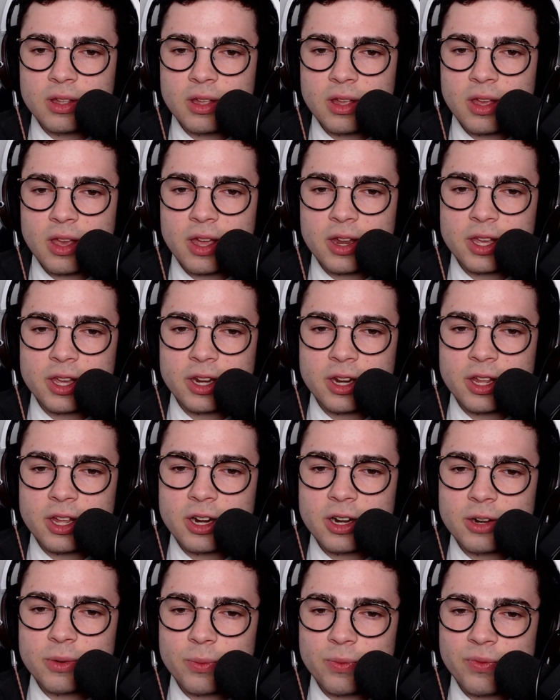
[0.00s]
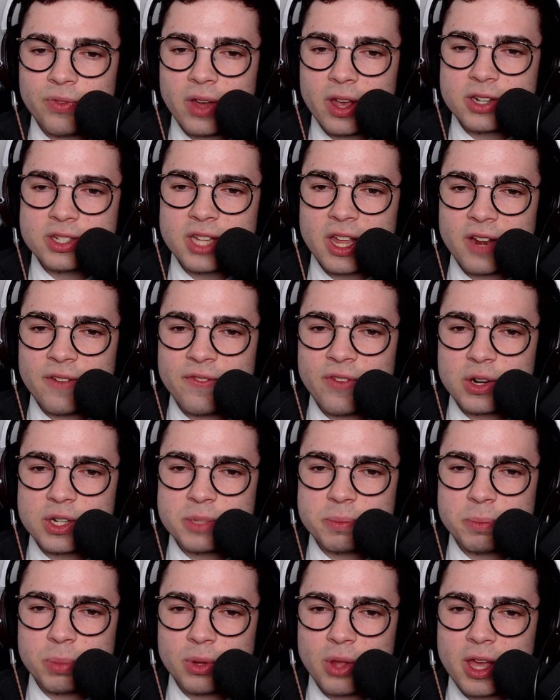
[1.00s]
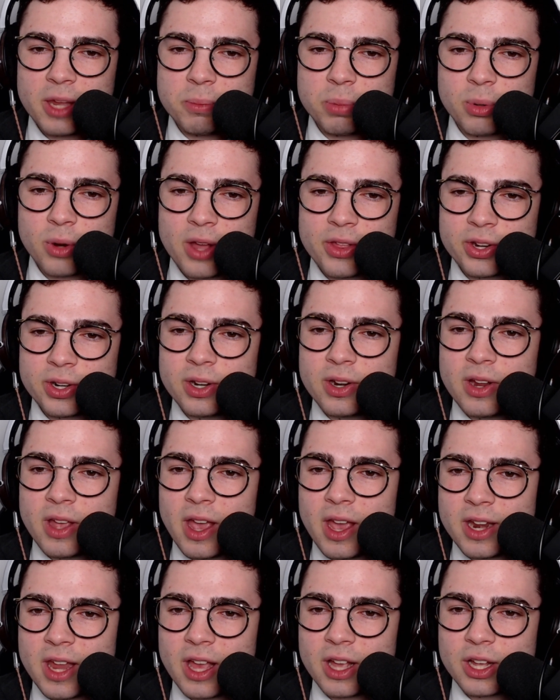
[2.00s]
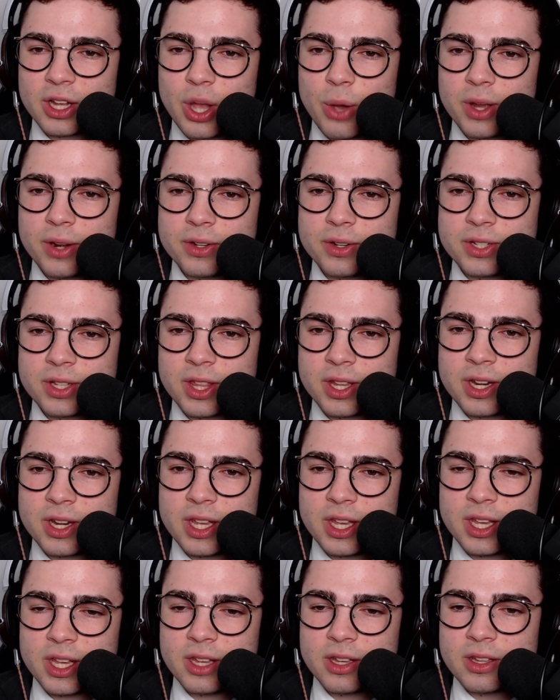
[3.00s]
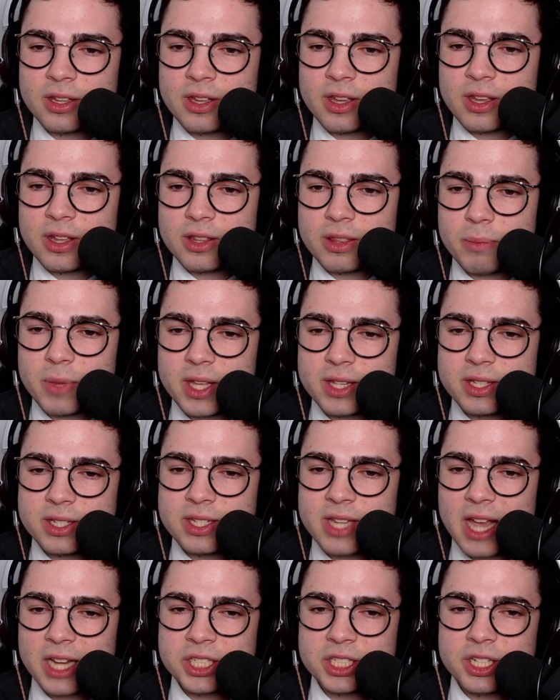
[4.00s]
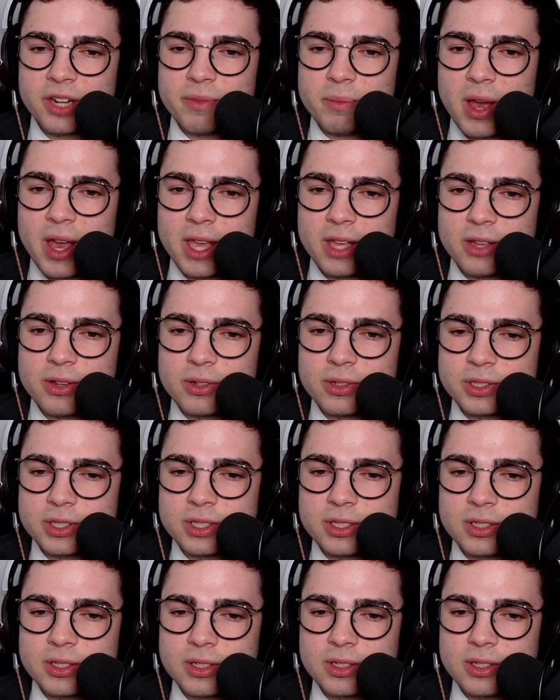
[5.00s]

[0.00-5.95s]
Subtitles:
And you can hear Flair said, "First blood, brother," and now going to the knee, midsection of Michaels.